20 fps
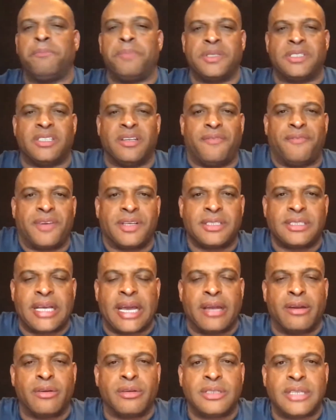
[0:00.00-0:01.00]
Pacific
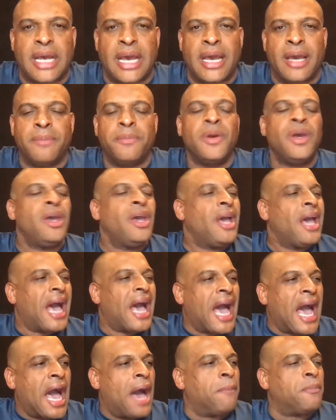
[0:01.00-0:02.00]
Standard Time,
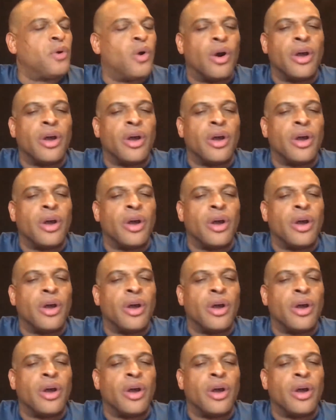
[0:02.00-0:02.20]
I'm